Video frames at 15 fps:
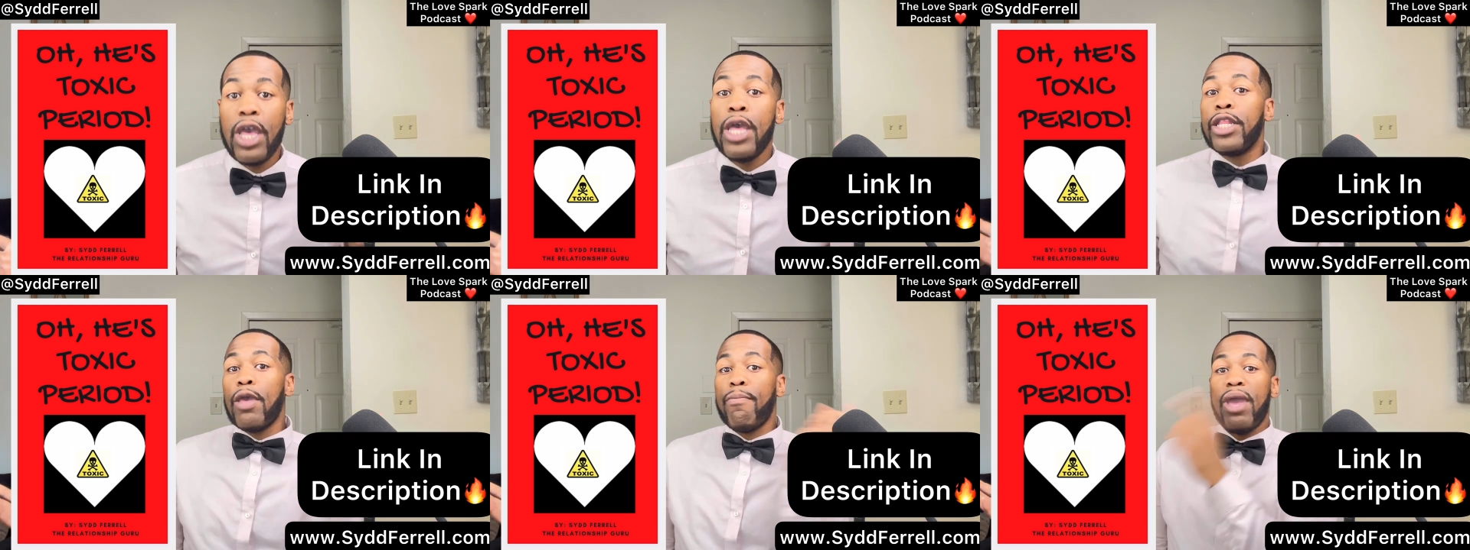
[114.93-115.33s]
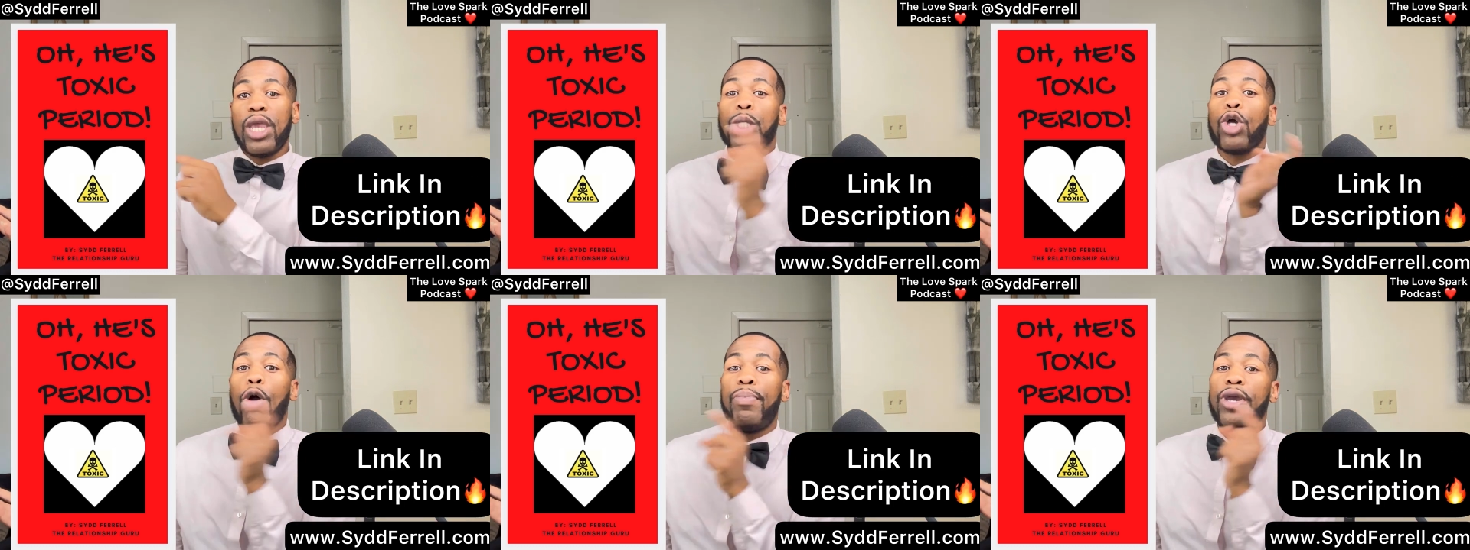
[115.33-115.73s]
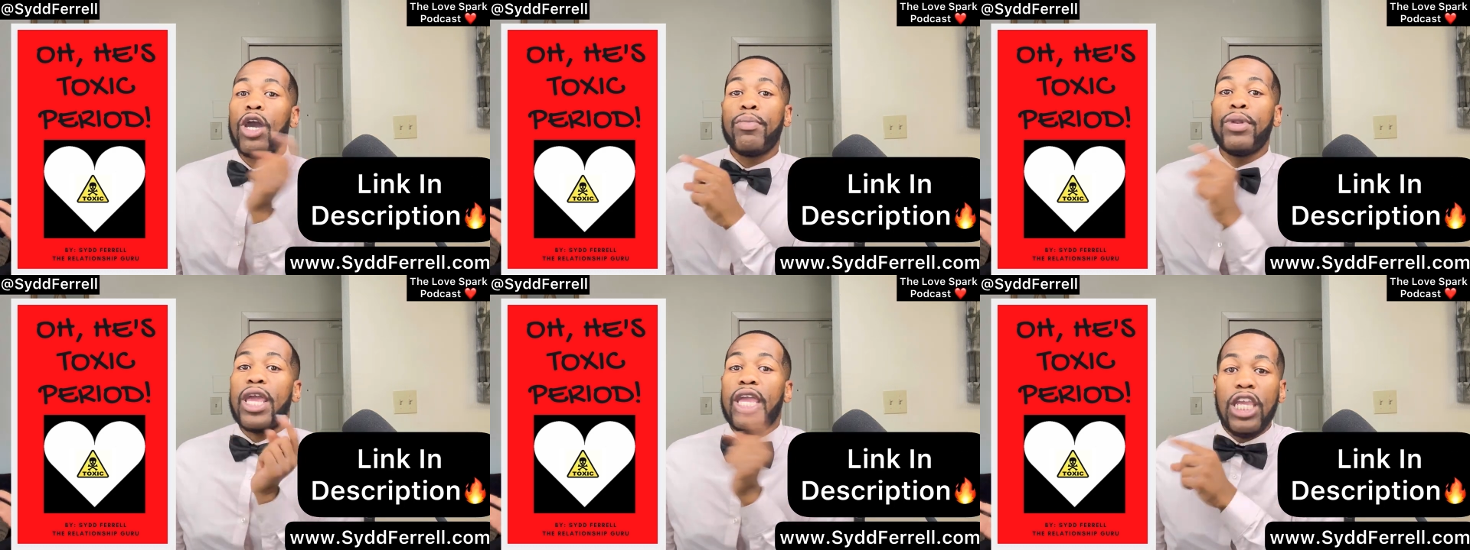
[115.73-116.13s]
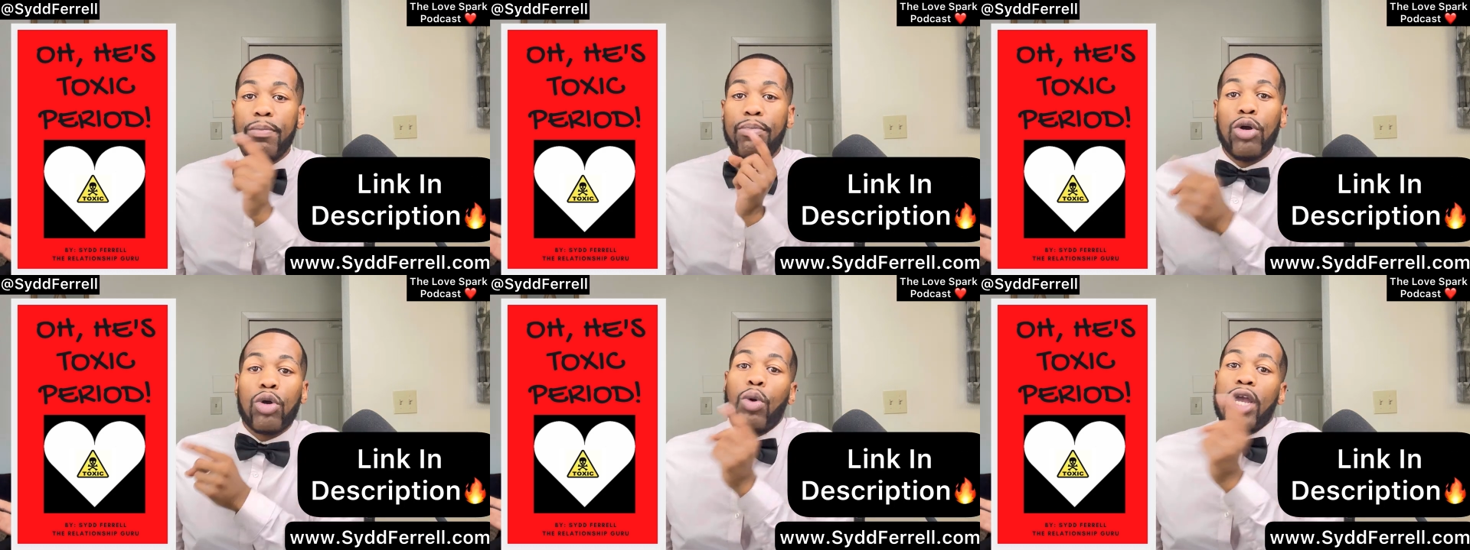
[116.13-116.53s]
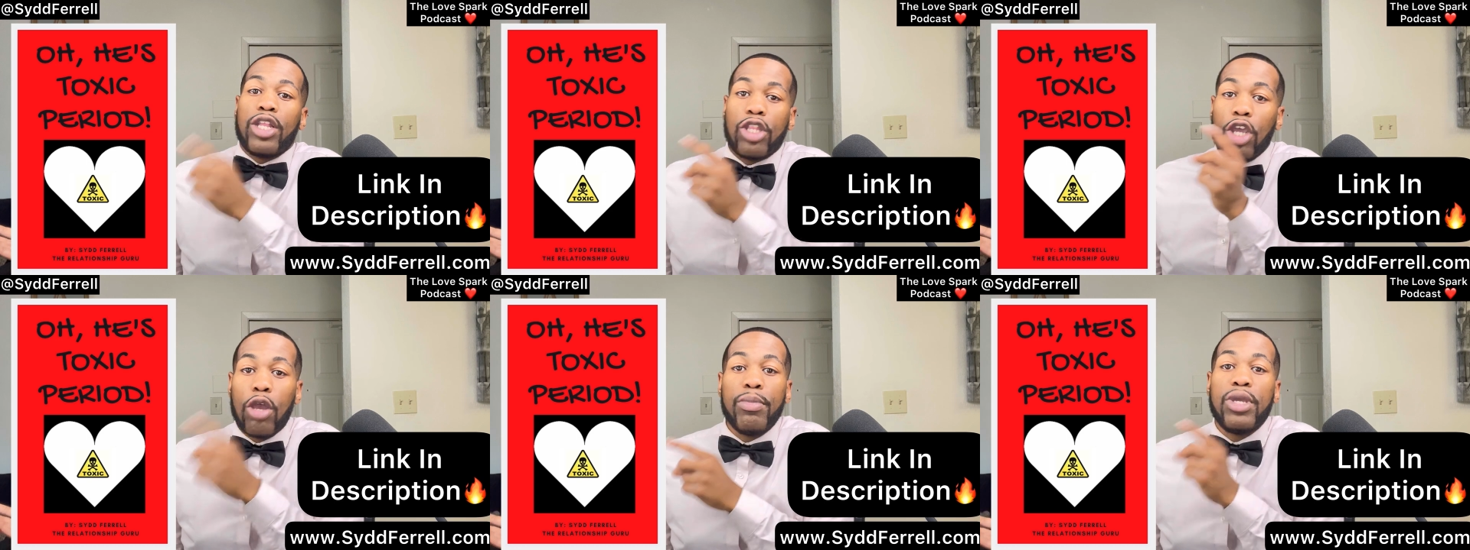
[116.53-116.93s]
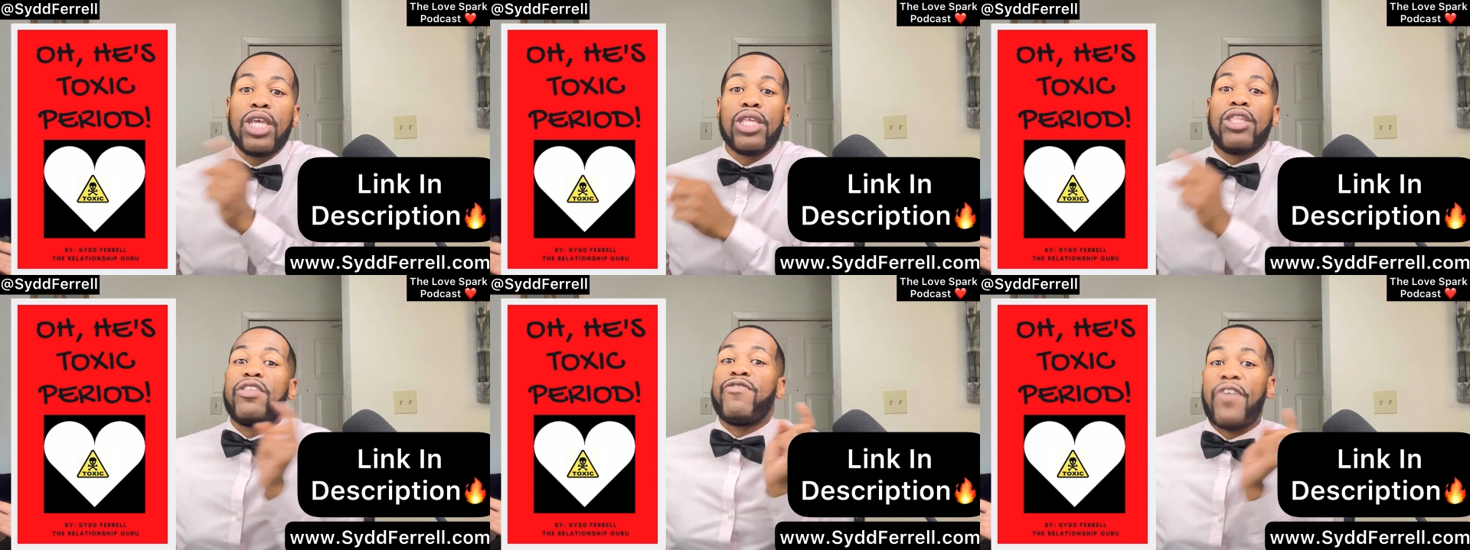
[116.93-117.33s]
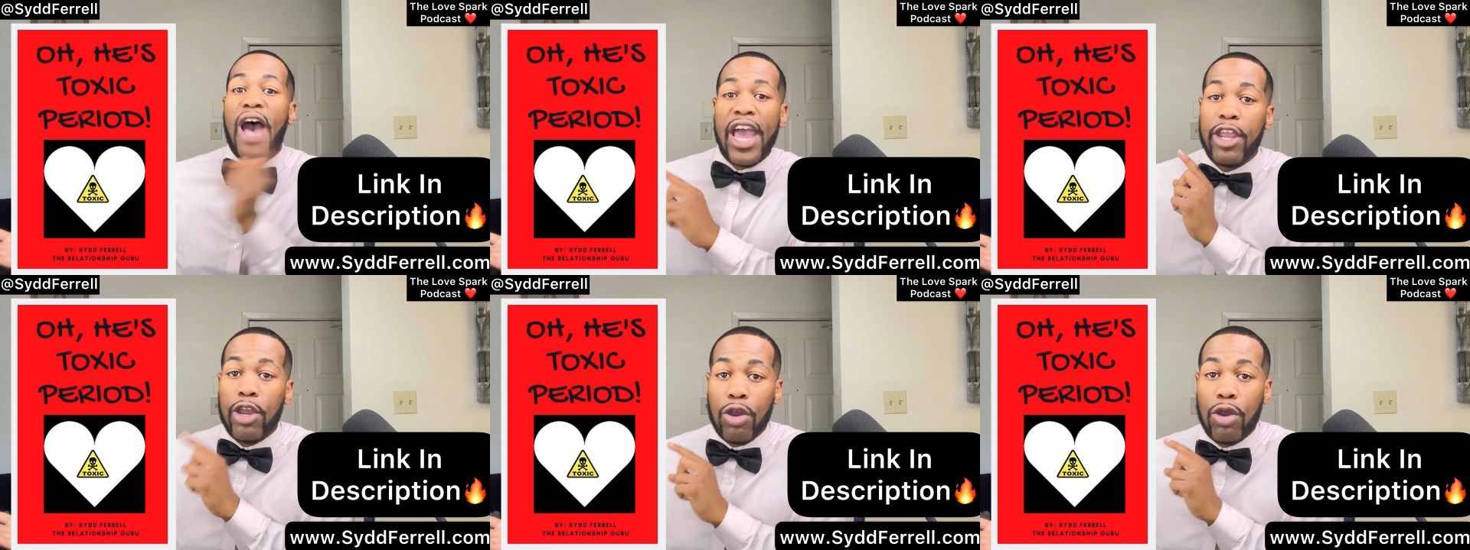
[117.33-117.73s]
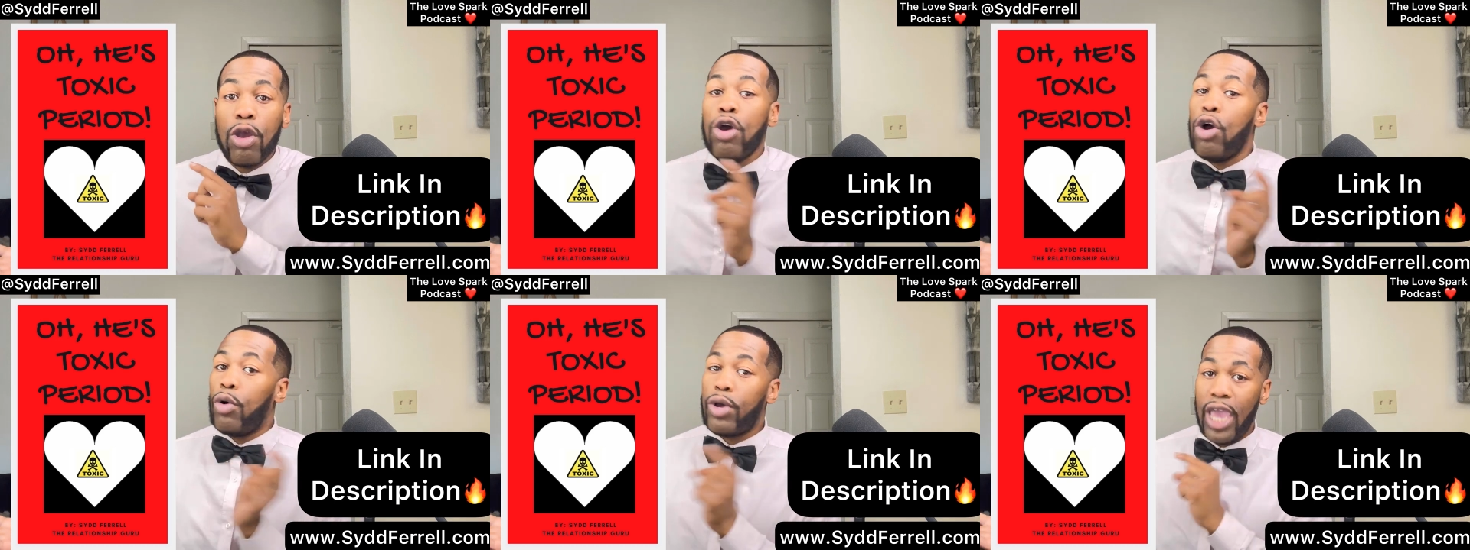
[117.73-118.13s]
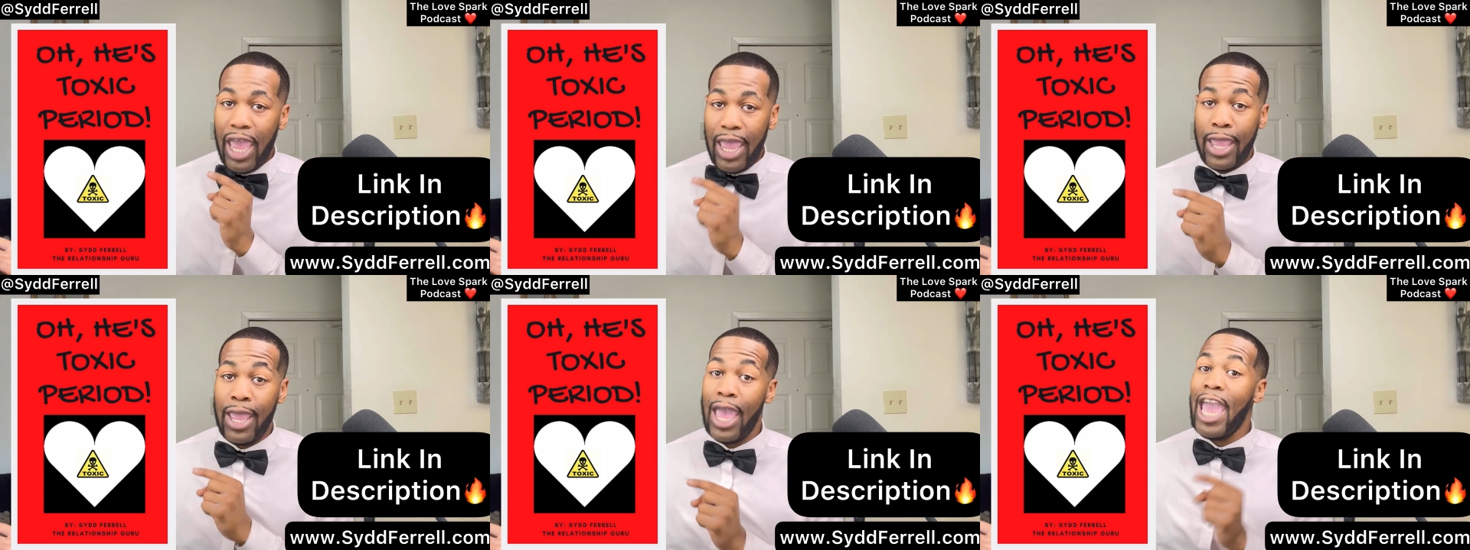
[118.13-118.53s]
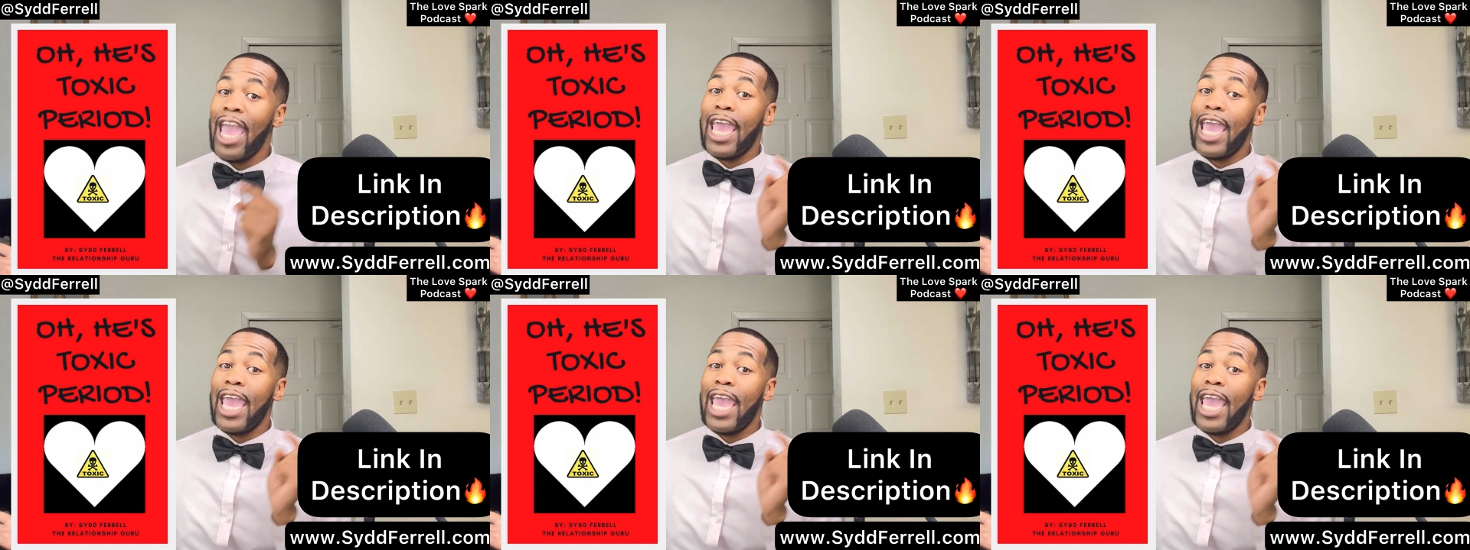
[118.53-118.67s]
then make sure you go pick up that ebook right there because it's fire, okay?